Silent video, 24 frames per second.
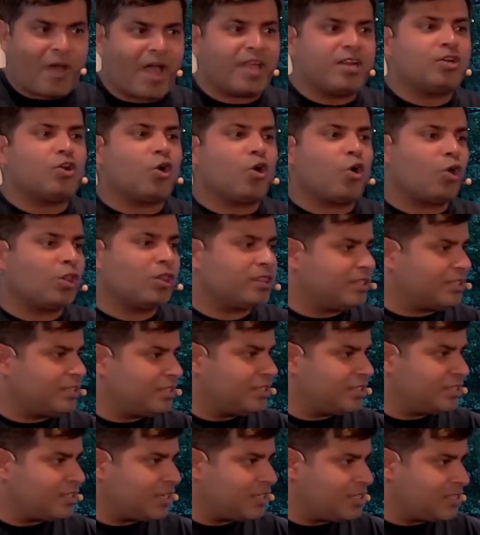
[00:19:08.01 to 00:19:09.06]
all the
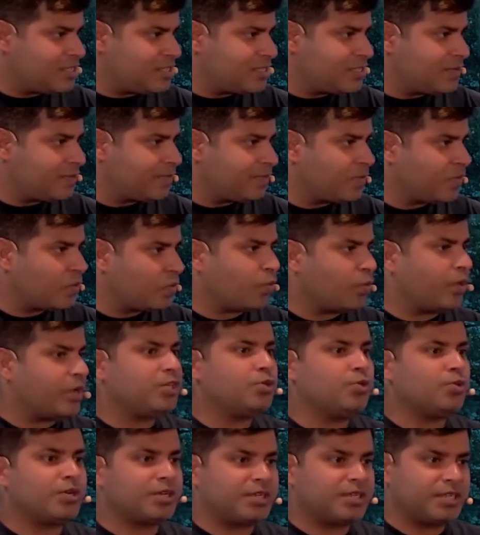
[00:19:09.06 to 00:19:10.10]
details when
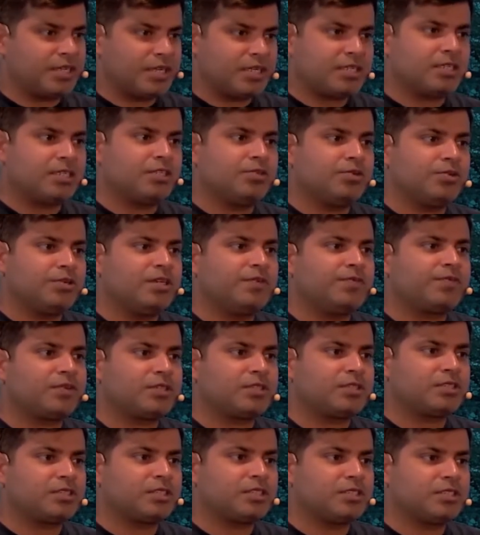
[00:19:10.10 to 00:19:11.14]
you are creating your
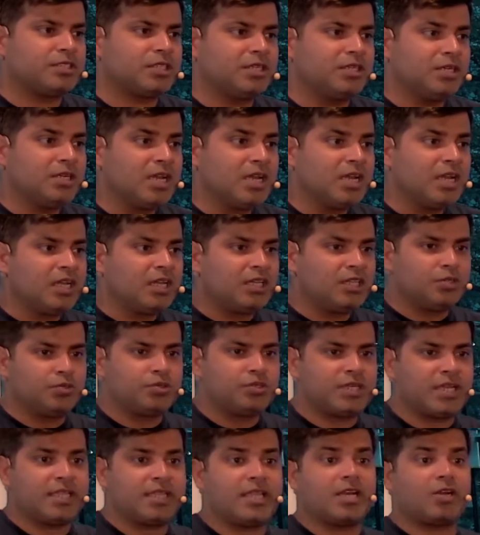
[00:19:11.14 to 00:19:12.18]
infrastructure. You
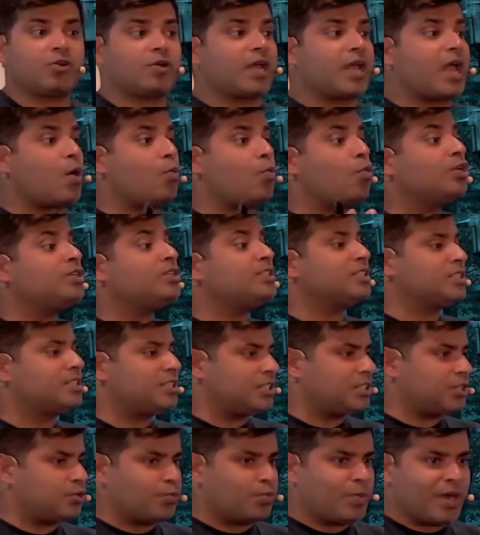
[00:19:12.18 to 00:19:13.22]
say that okay, I want
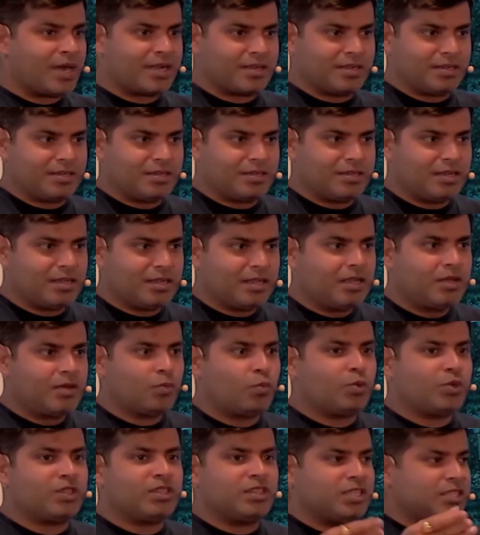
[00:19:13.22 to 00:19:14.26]
EC2 bucket
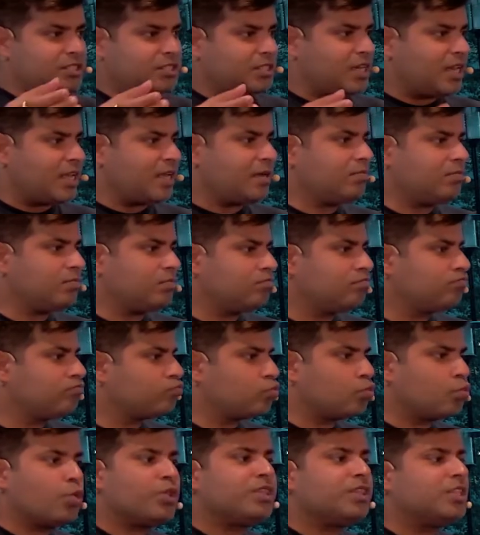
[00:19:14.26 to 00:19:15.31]
with this name,
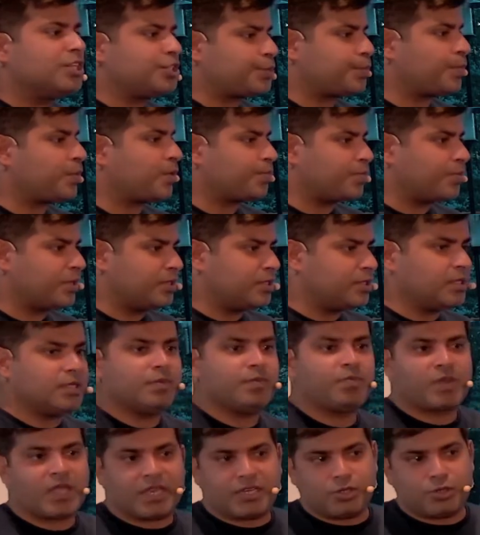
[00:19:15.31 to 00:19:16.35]
with this property,
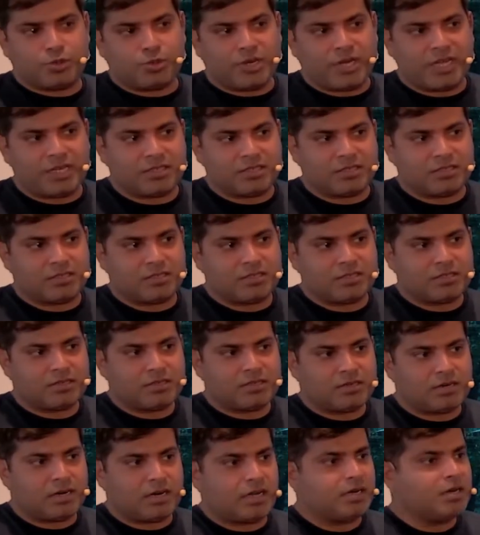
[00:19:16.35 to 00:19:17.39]
and you get it, right?